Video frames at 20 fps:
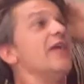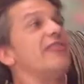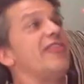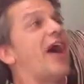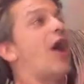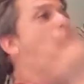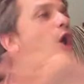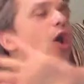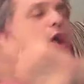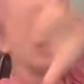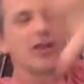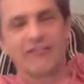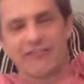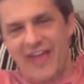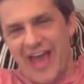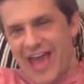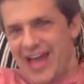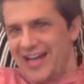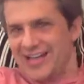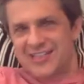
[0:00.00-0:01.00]
That all of
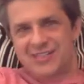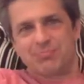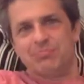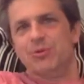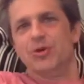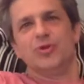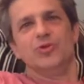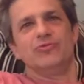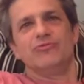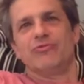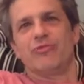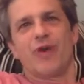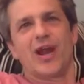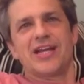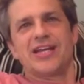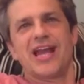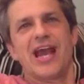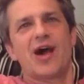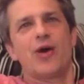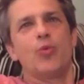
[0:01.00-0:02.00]
that is moot
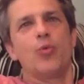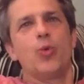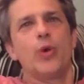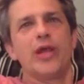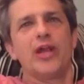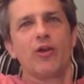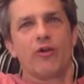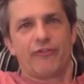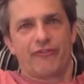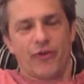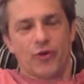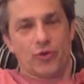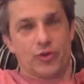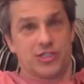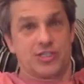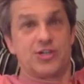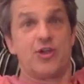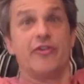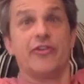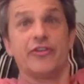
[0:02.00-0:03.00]
right now. We are
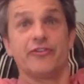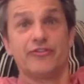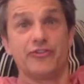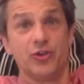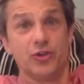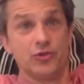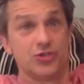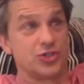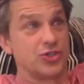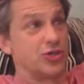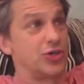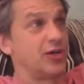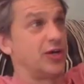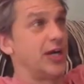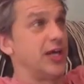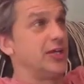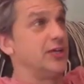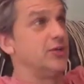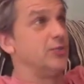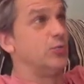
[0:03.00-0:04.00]
focused on the future,
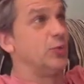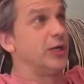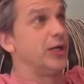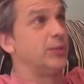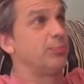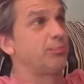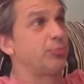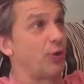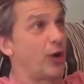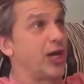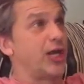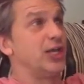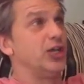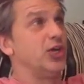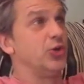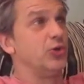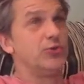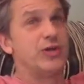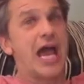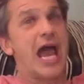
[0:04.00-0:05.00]
and we bring
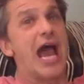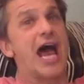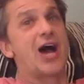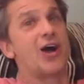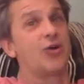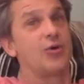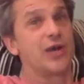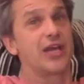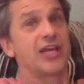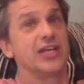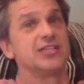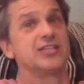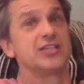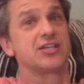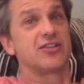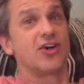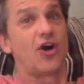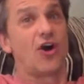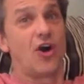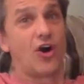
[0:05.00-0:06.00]
you now into
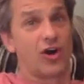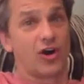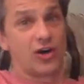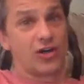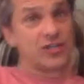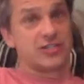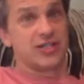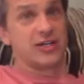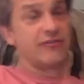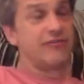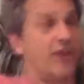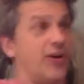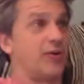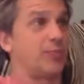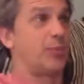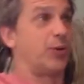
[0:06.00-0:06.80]
the heart of our